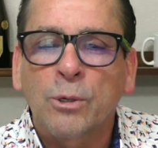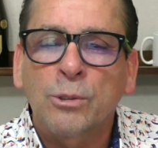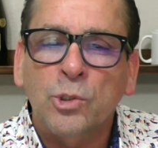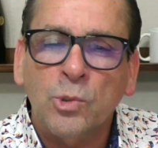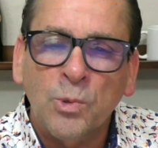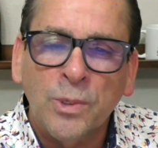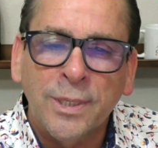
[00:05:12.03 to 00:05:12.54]

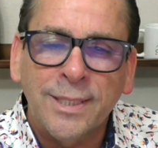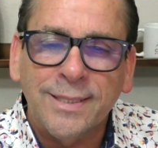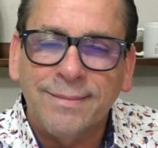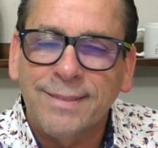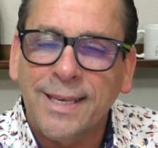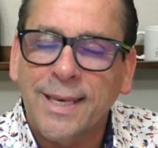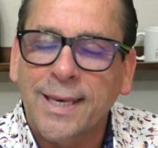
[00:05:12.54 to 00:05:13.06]
goes through it,
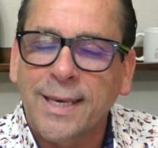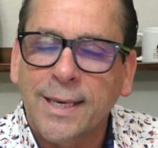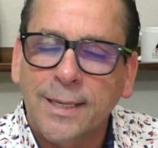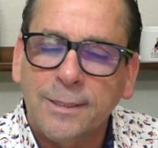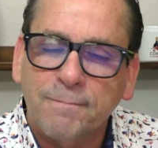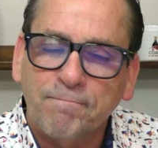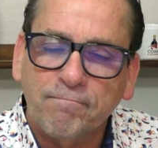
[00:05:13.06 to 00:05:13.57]

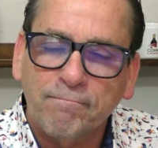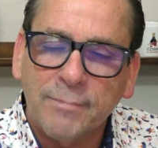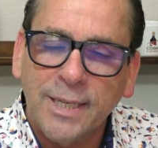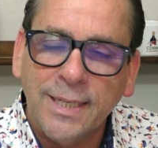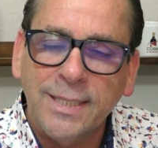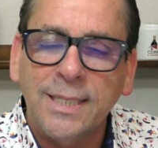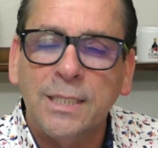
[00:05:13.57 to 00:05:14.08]

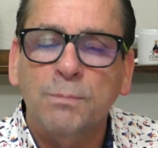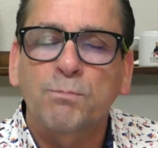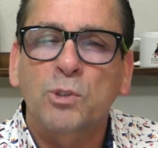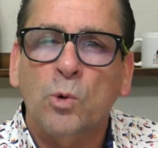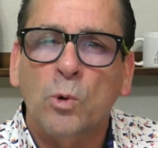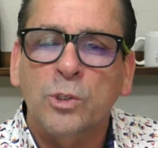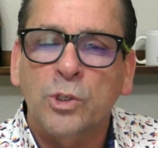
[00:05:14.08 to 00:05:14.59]
and he says
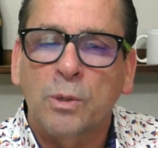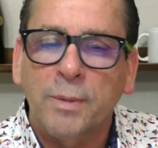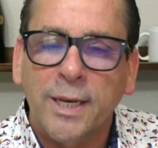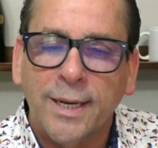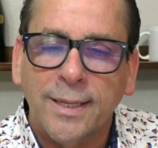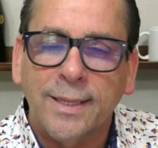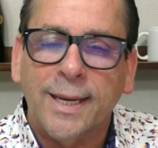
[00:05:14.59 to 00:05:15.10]
scores don't
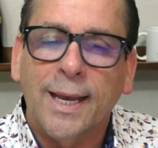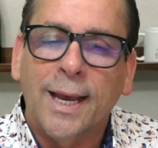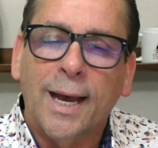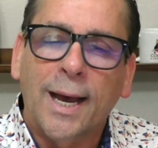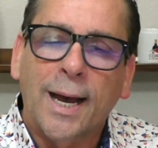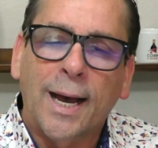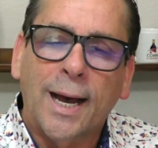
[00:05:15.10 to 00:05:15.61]
mean anything.
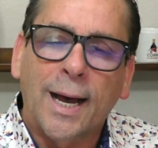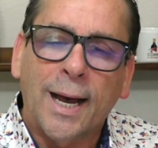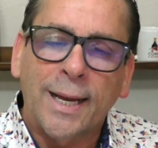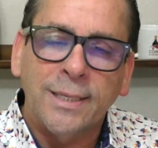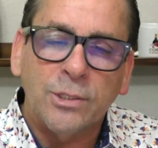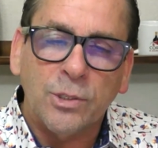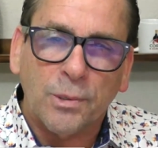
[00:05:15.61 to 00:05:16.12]

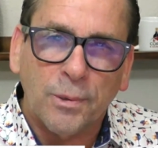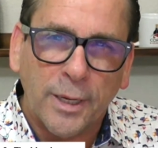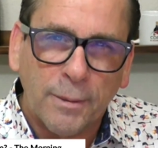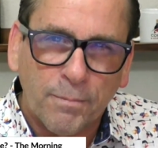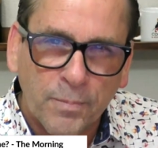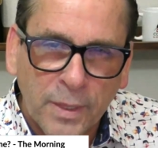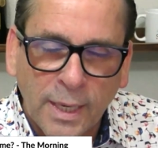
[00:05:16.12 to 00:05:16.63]
I
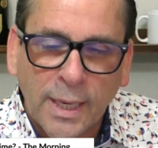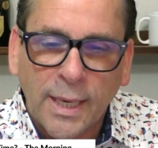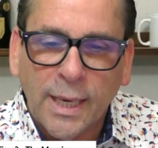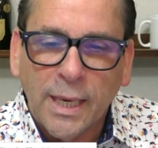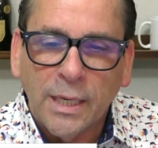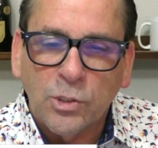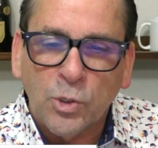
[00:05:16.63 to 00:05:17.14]
disagree.
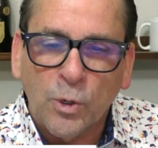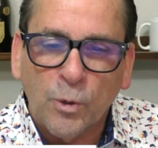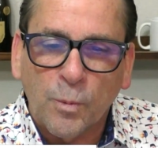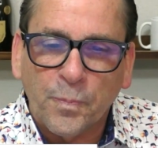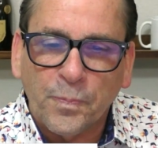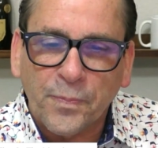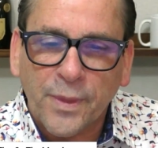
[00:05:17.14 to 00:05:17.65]

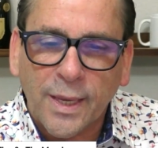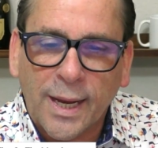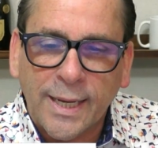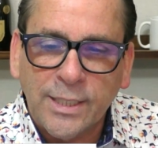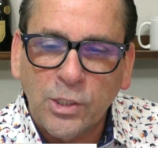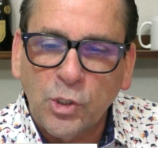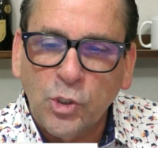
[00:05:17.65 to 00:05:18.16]
So
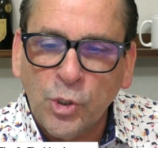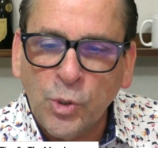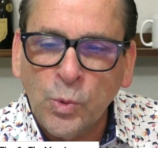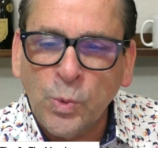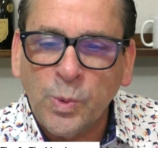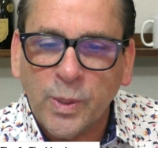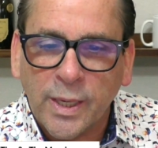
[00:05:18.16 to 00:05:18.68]
I
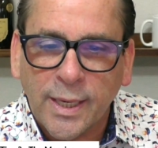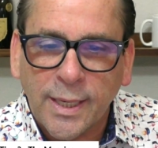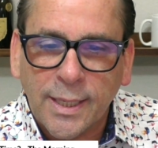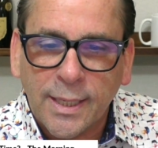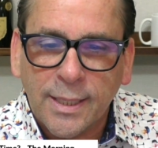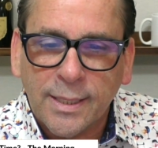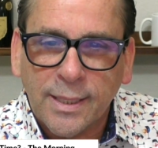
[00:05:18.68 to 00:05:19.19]
do
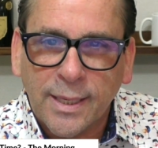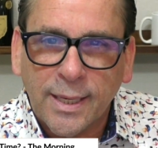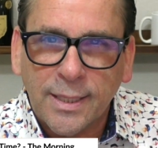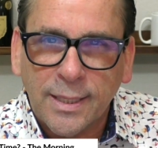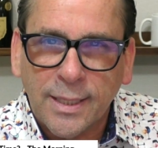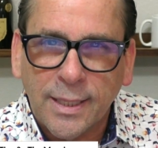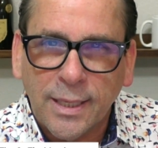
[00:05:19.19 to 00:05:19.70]
think
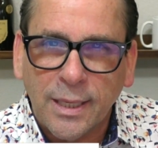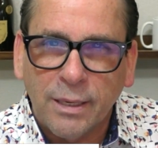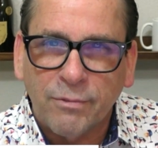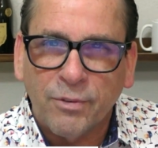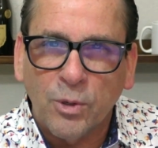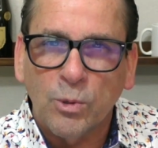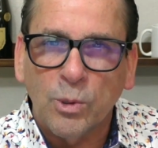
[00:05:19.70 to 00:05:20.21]
that
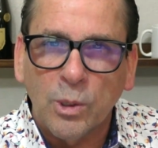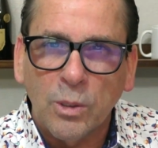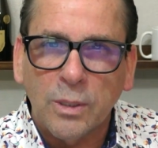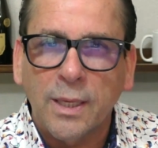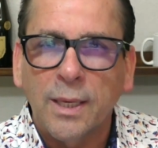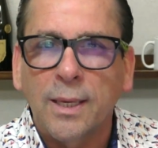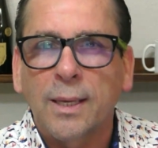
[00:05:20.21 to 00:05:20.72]
if you're
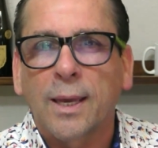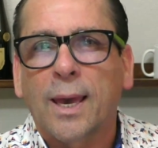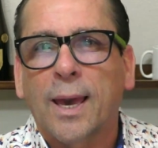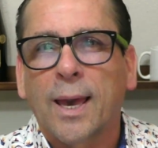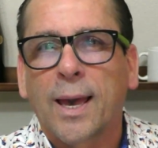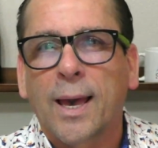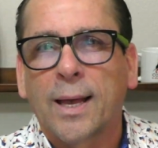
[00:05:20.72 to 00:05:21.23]
looking
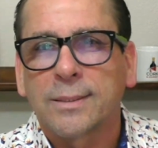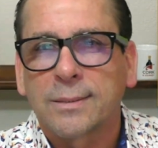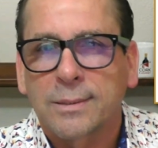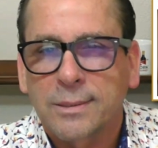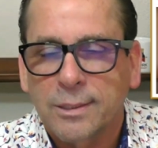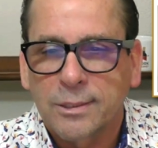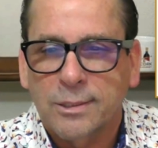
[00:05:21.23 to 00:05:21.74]
at
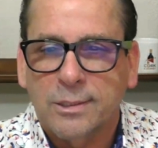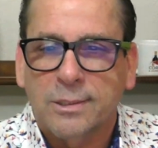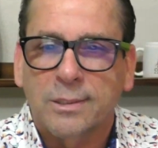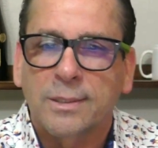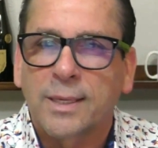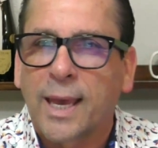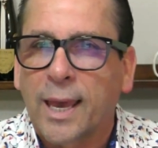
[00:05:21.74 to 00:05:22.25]
this
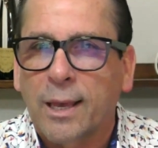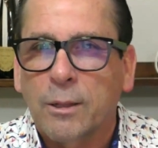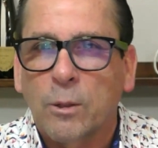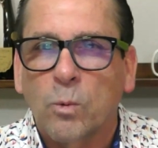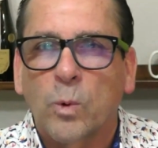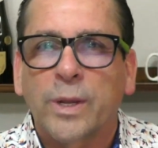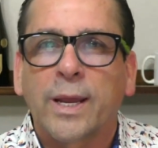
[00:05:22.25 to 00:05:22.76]

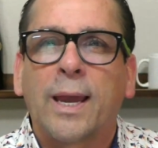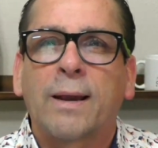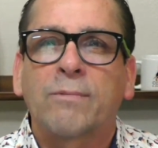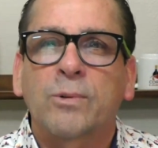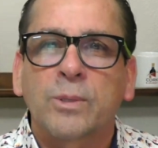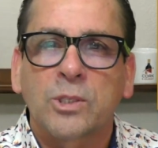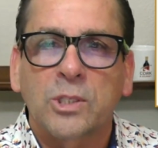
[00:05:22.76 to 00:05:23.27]
scale,
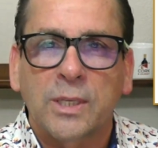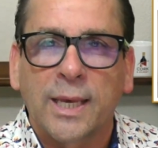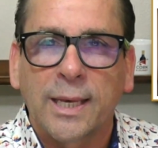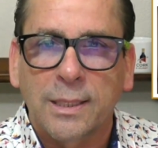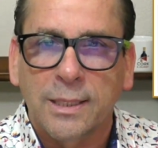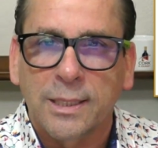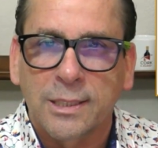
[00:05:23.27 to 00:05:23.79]
whatever the
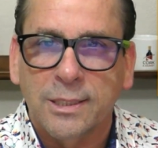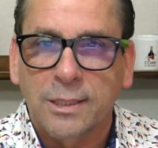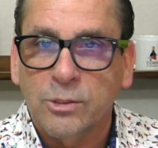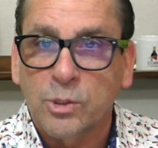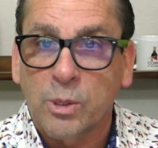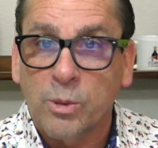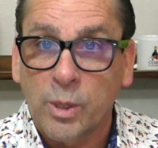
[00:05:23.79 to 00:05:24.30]
scale is, and
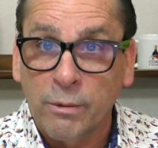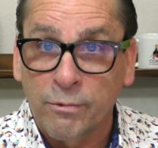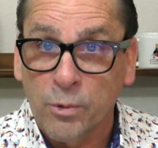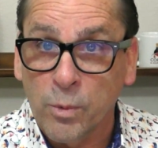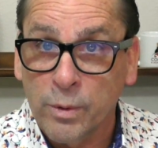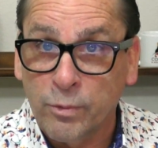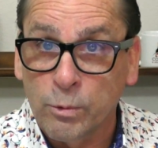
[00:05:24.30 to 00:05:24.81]
there's a thing
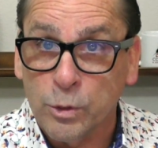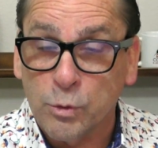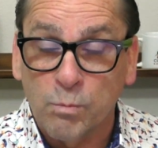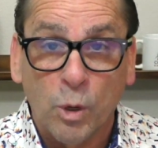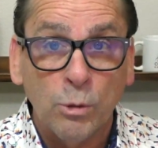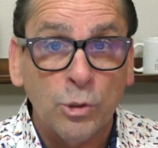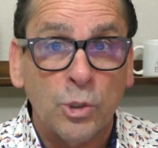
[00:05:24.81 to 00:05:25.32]
for reviewers,
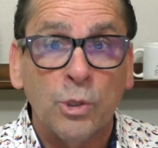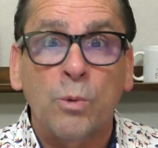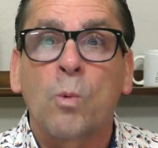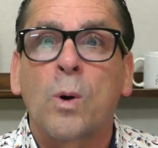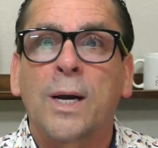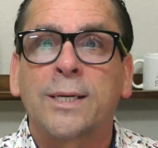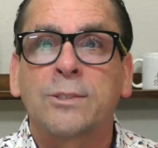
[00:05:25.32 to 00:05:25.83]
most of the
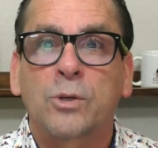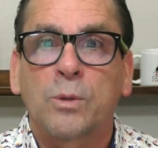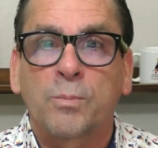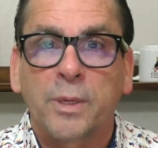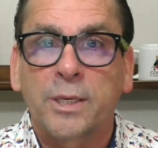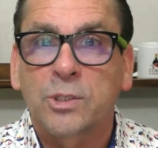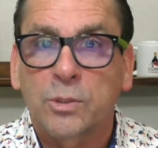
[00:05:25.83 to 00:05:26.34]
wines that are
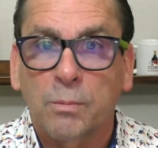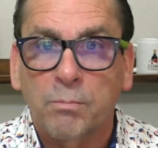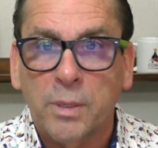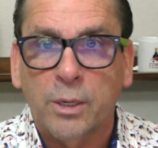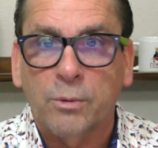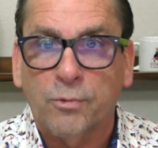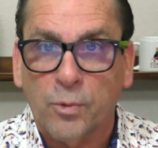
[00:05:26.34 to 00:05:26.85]
being
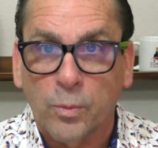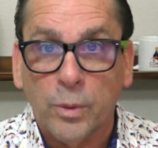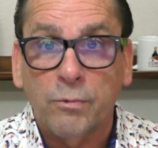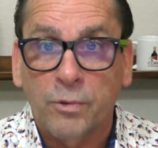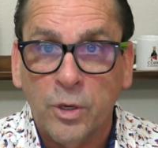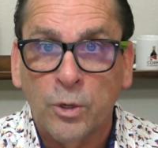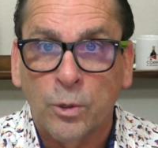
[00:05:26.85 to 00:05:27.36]
submitted for
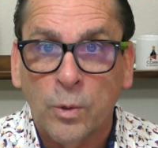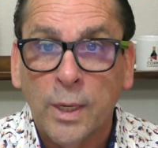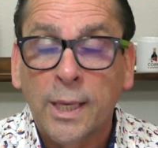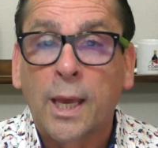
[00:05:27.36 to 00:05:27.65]
review